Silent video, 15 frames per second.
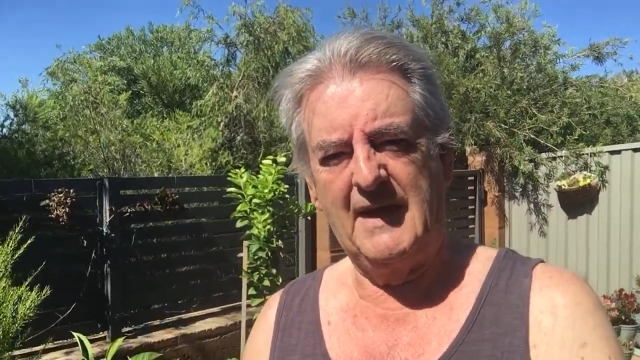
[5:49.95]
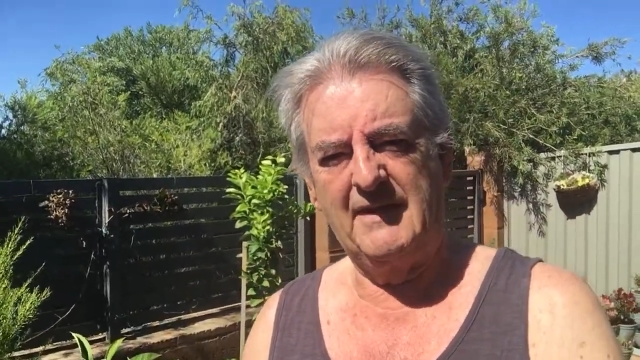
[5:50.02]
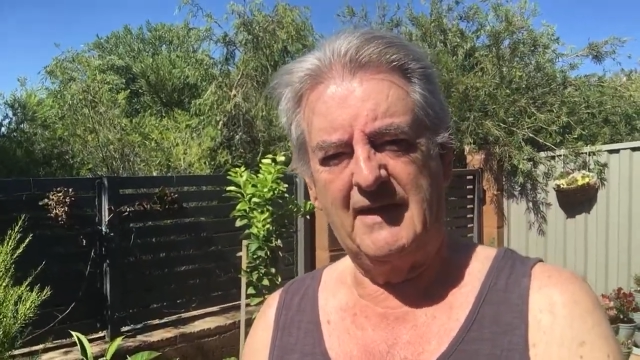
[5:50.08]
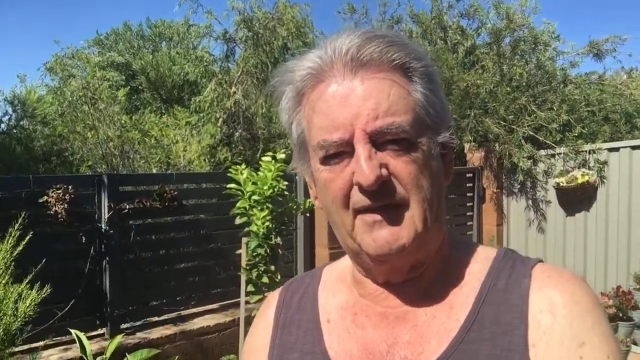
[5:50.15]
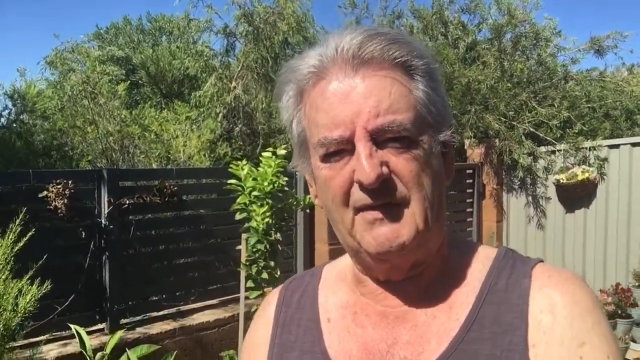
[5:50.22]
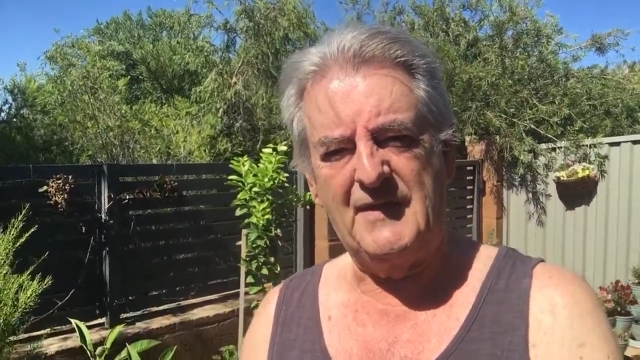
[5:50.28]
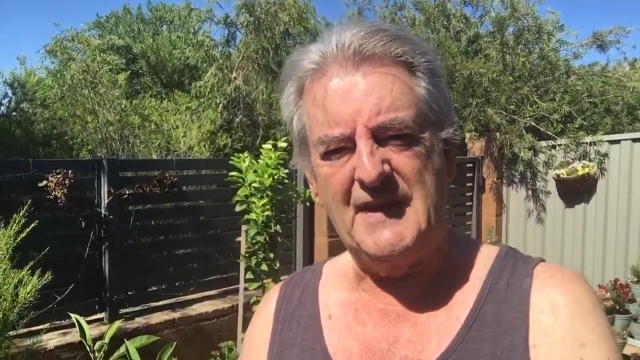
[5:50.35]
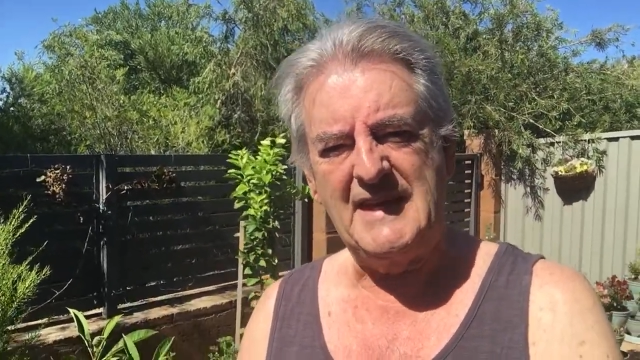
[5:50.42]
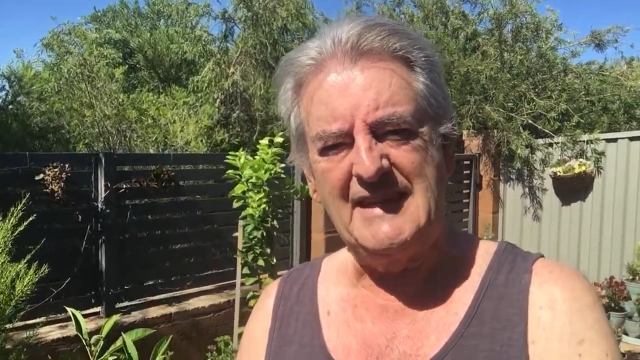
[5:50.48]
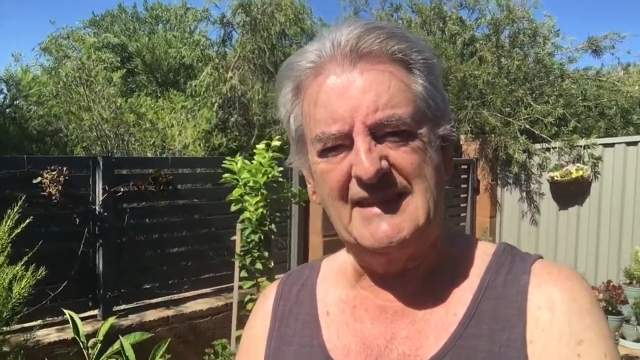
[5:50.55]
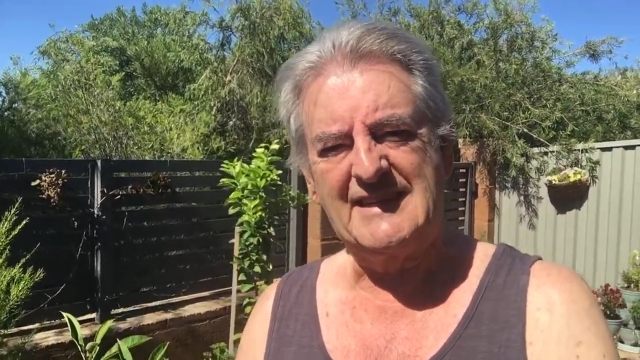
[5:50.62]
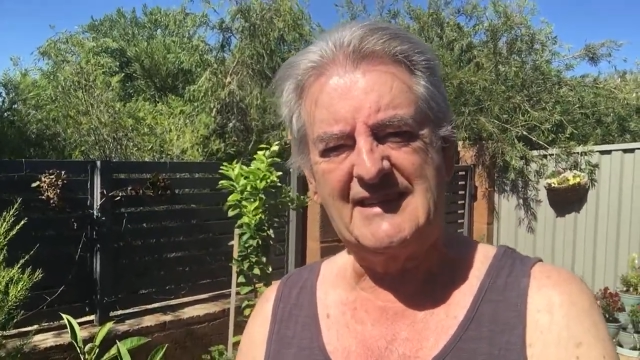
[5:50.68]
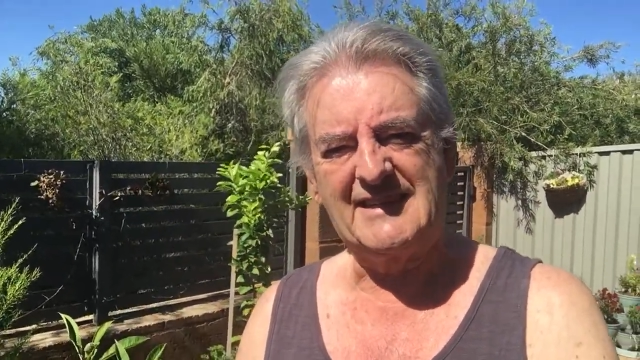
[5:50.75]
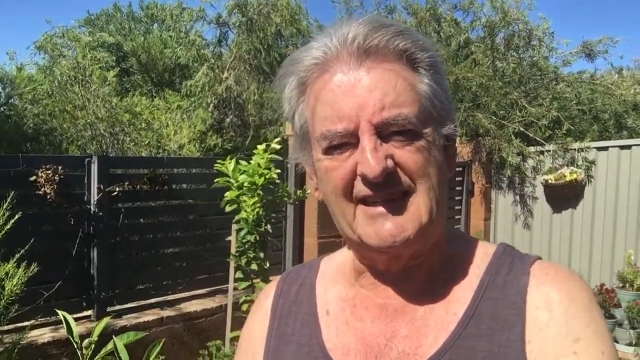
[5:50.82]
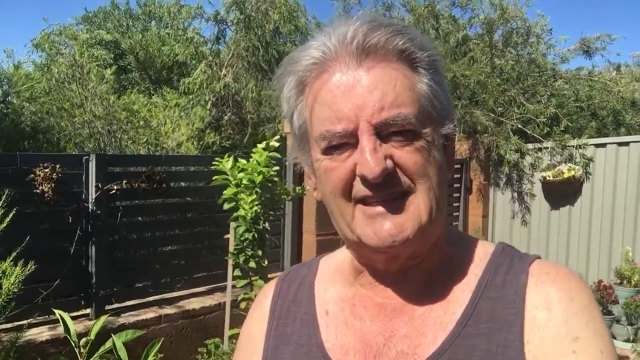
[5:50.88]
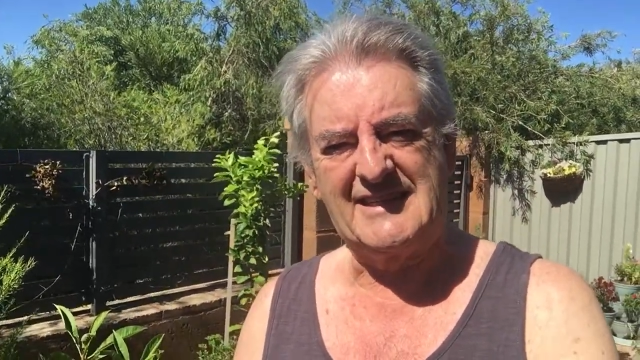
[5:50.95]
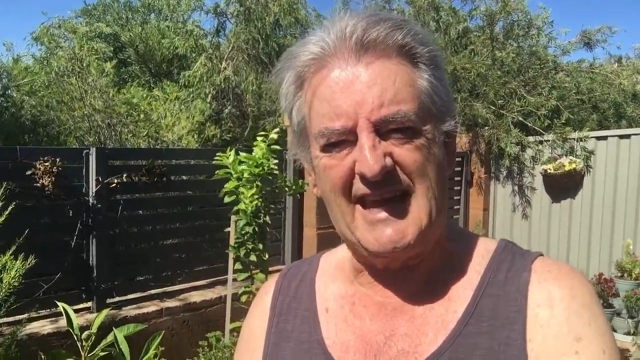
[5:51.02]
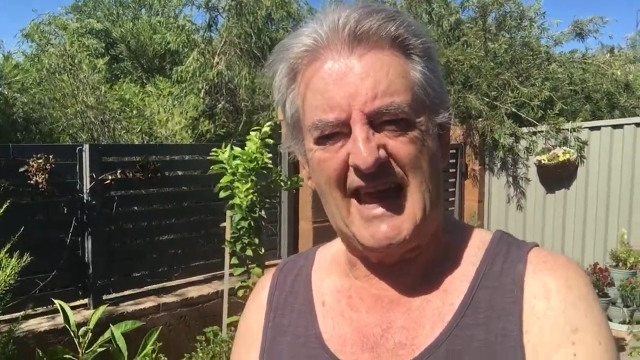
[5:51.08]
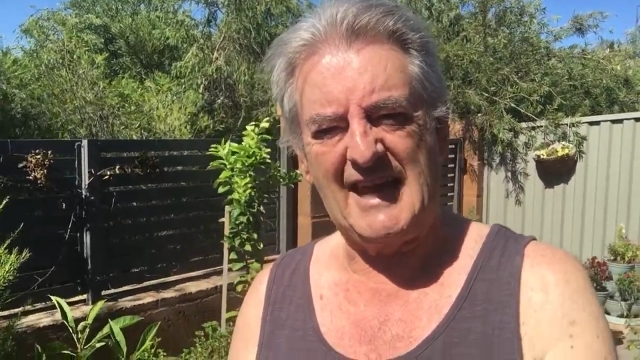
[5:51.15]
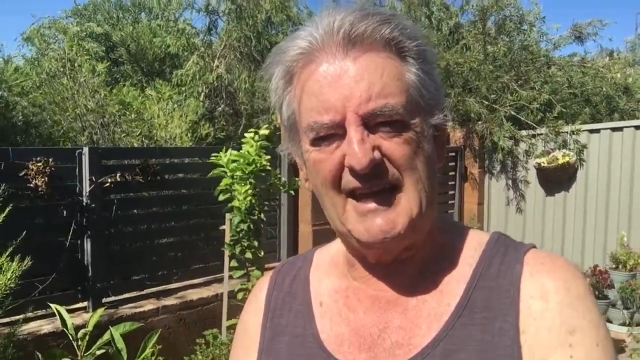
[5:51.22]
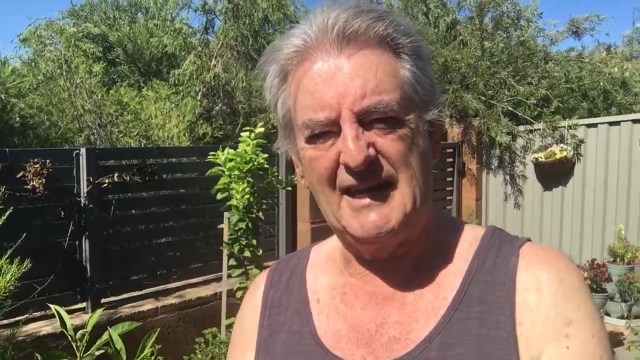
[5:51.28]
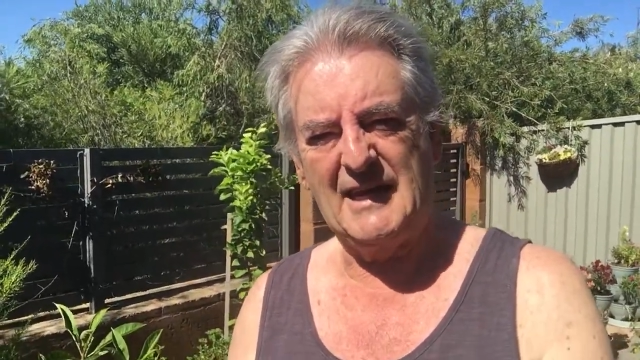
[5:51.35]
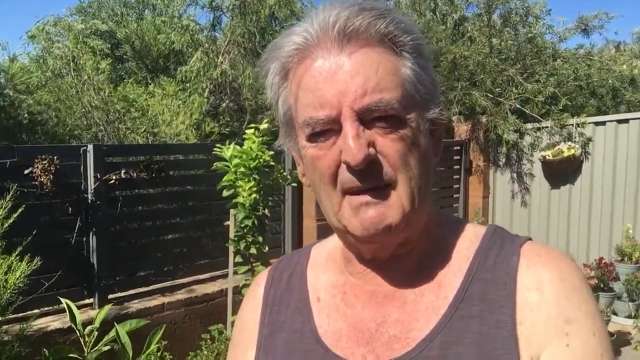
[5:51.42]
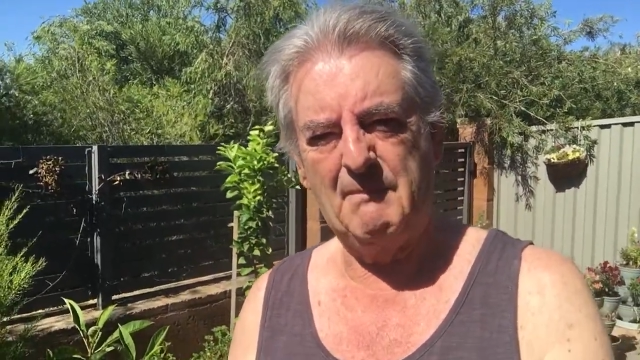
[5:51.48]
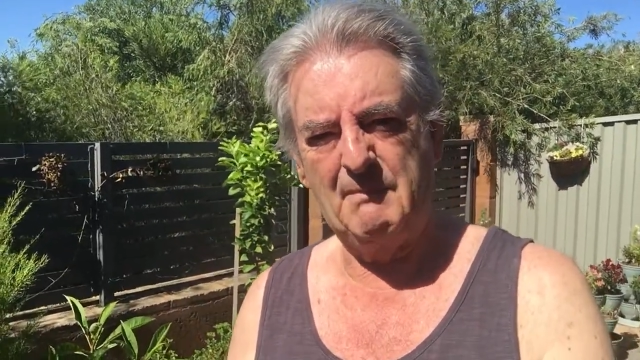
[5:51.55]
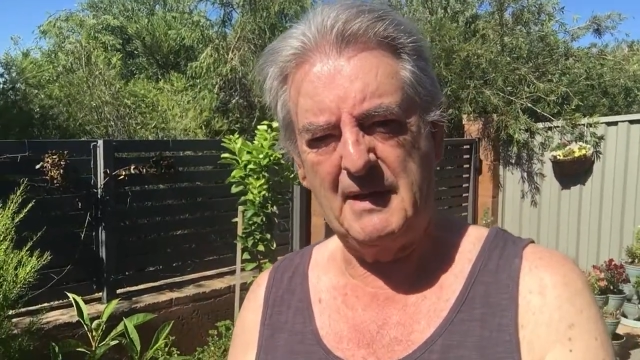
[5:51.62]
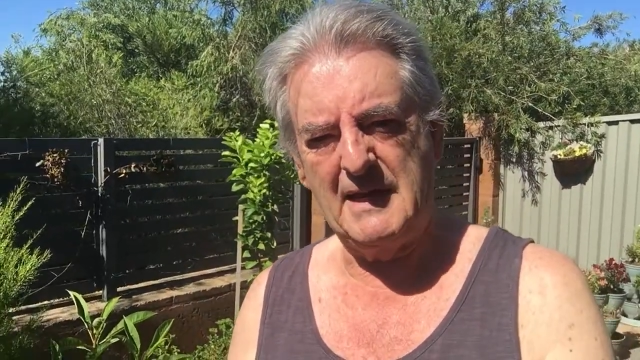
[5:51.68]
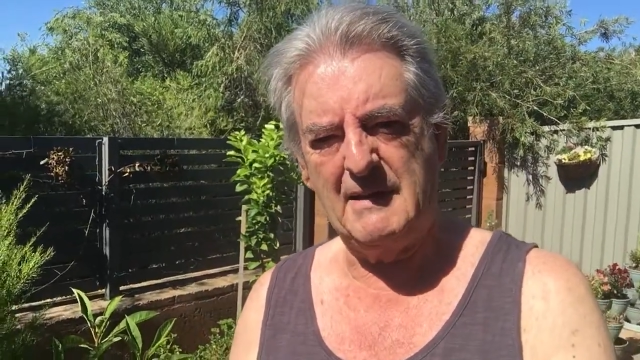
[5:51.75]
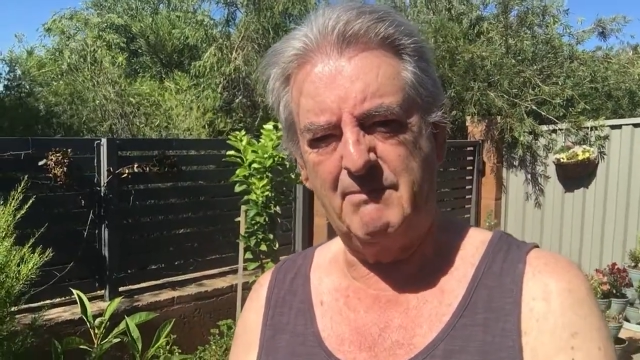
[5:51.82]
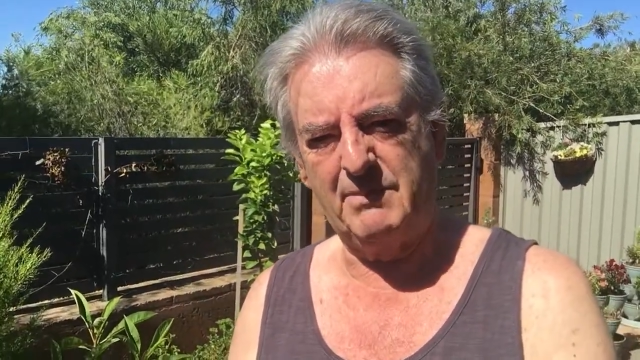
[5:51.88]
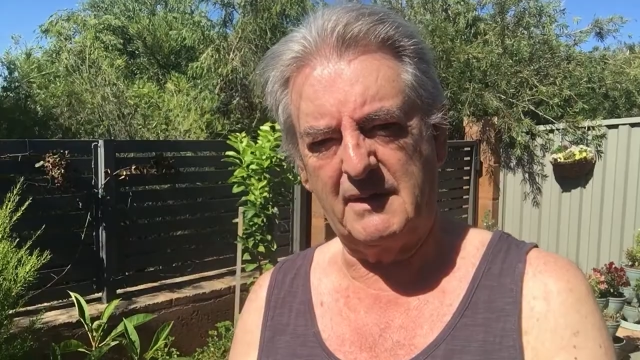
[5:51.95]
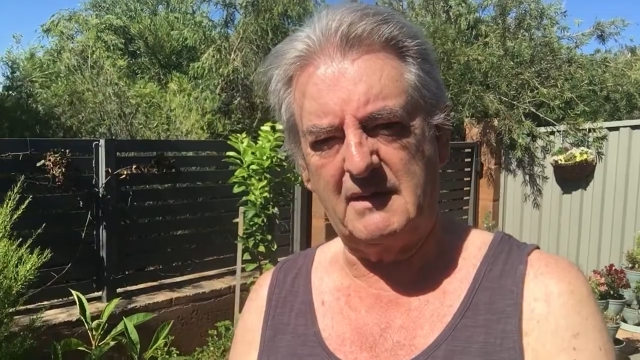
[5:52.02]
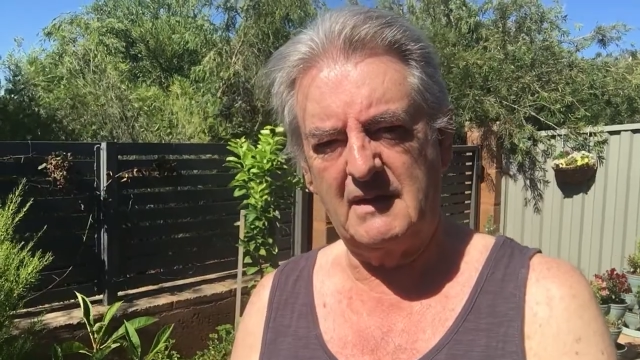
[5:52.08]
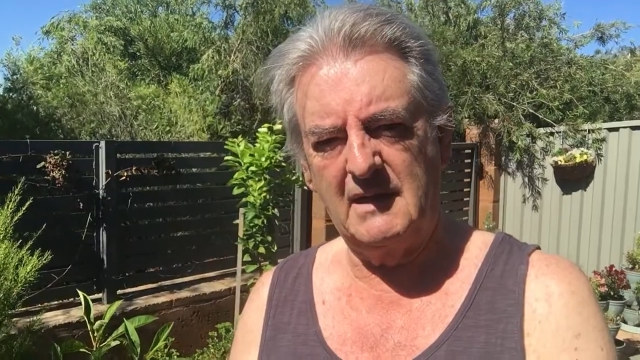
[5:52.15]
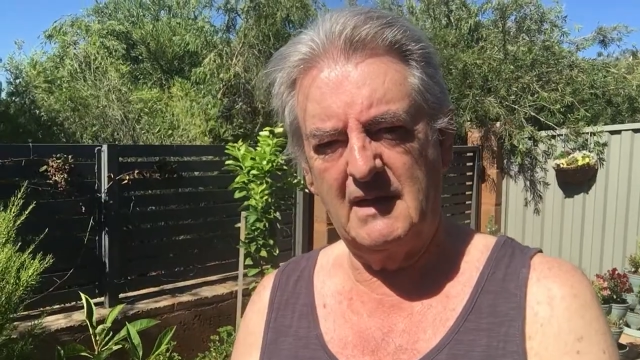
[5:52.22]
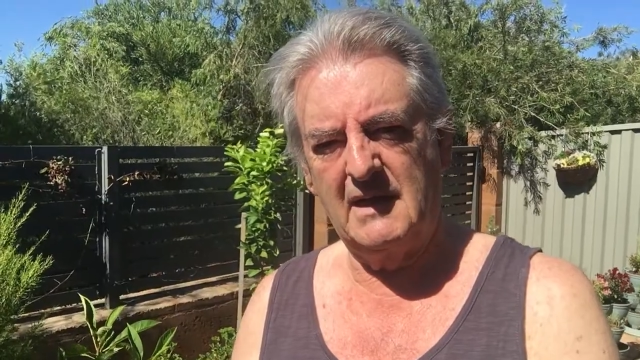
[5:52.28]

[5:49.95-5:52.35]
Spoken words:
that these satanic people